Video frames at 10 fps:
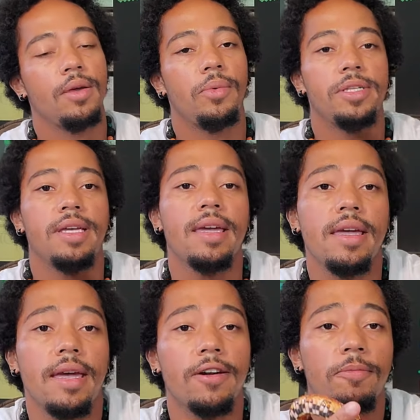When
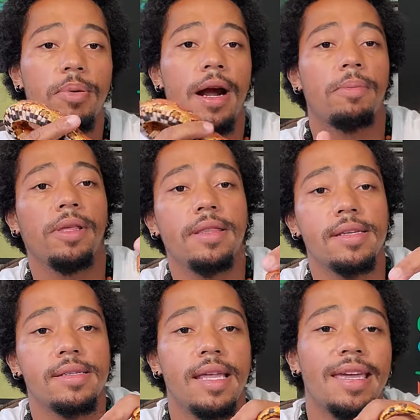taken care of properly,
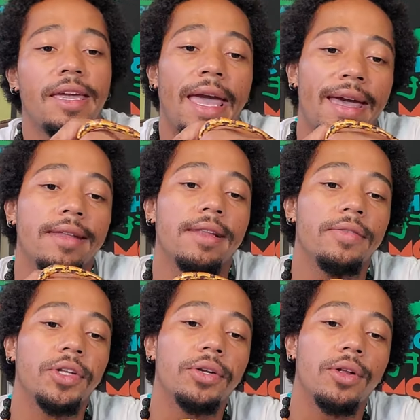this snake can live
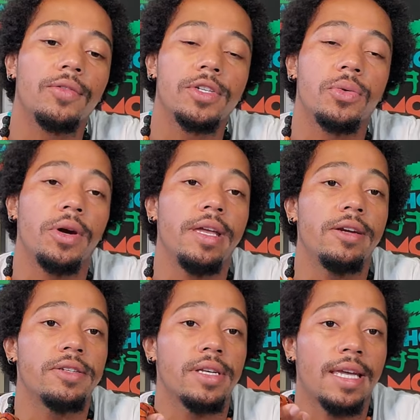a little over 20 years in